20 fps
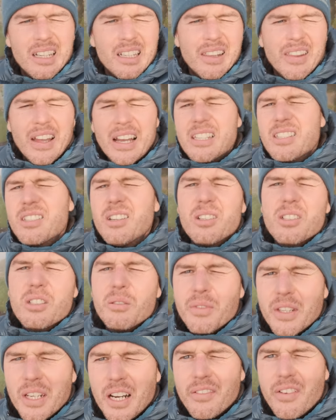That's not
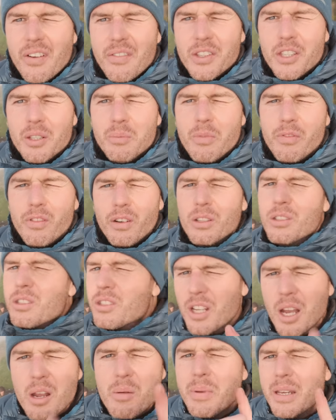something I've ever done before, so
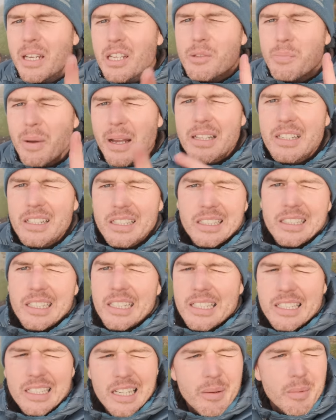don't be expecting a
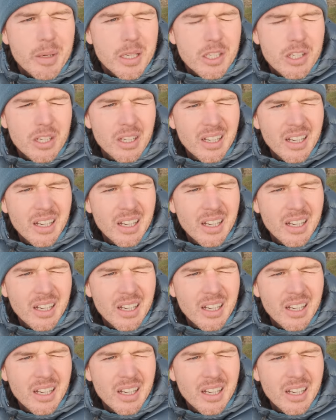decent image.